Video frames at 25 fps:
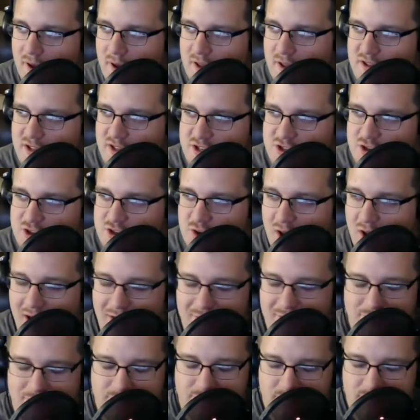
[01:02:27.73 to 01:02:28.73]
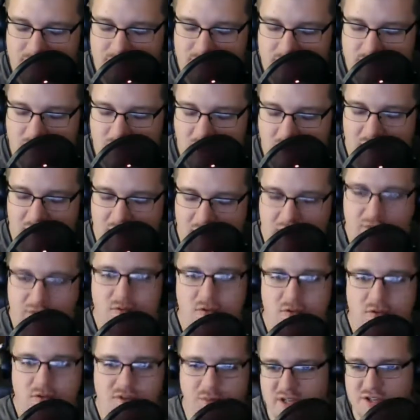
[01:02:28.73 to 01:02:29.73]
Did you have any of
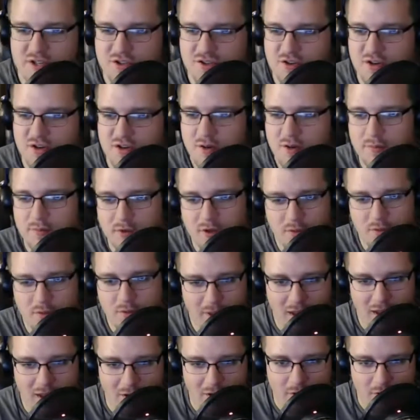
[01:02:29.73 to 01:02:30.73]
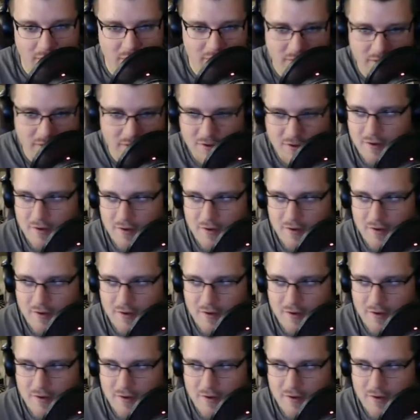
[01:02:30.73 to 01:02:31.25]
you guys watched that stream at all?